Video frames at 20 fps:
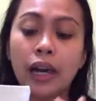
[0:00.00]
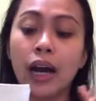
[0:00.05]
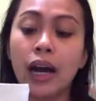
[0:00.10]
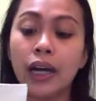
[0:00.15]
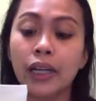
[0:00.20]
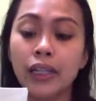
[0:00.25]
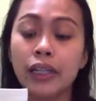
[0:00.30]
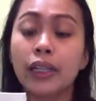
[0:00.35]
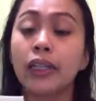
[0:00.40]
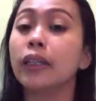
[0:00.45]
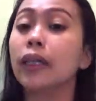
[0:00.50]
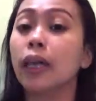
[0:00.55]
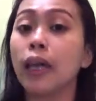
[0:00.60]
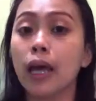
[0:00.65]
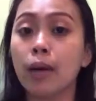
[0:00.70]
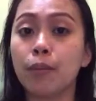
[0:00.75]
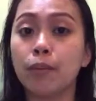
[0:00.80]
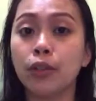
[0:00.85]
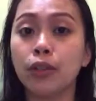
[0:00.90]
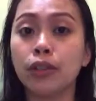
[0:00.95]
honey and the
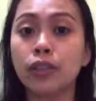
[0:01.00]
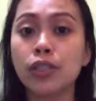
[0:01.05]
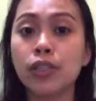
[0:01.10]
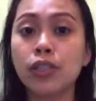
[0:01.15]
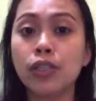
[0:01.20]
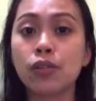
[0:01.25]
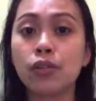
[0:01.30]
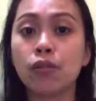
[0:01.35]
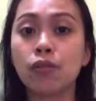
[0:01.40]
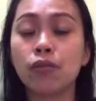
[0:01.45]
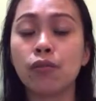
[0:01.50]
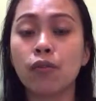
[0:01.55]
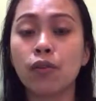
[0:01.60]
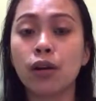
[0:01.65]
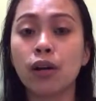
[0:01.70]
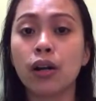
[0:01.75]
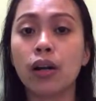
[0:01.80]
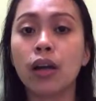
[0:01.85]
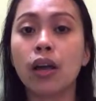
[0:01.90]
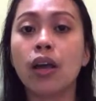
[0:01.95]
lemon. So,
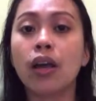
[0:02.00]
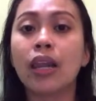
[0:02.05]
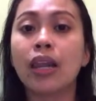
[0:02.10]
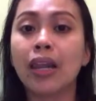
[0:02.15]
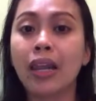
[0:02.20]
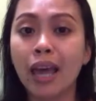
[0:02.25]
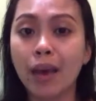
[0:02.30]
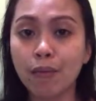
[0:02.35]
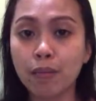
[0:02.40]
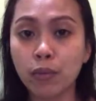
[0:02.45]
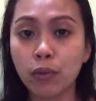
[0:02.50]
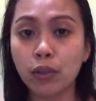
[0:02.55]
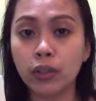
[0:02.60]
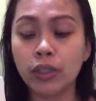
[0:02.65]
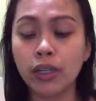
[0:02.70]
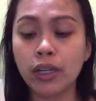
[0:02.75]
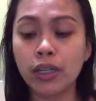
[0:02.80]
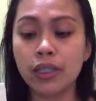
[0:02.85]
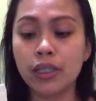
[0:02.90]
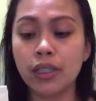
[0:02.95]
for
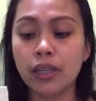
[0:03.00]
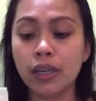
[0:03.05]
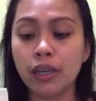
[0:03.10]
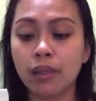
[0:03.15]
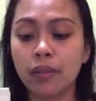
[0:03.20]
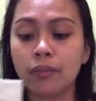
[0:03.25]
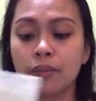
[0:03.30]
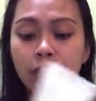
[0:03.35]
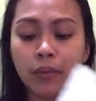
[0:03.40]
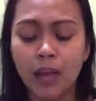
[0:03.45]
lemon, kasi,